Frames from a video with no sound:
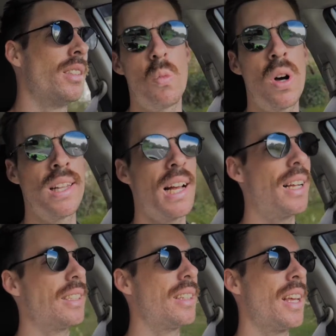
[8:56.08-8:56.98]
One
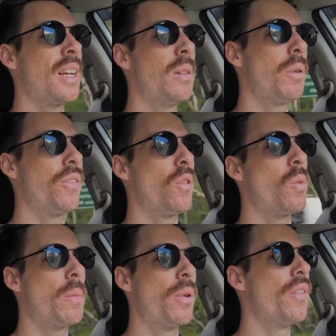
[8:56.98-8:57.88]
last thing before
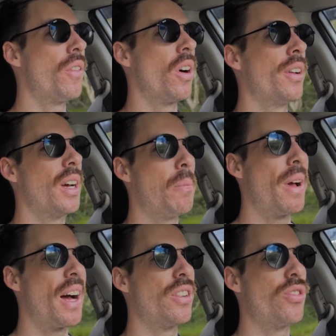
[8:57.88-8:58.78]
we move on
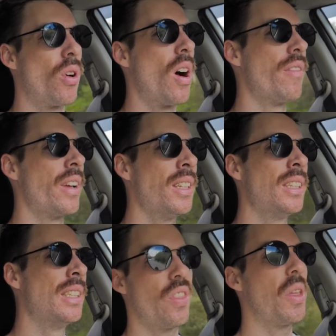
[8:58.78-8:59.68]
about driving.
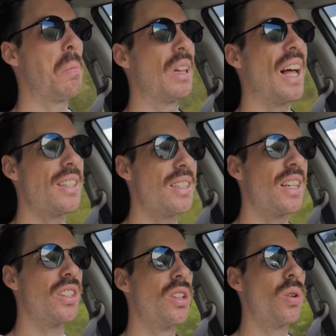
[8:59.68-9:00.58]
The
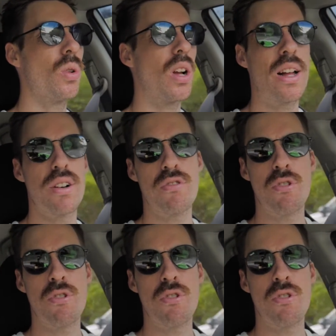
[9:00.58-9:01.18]
plastics do kind of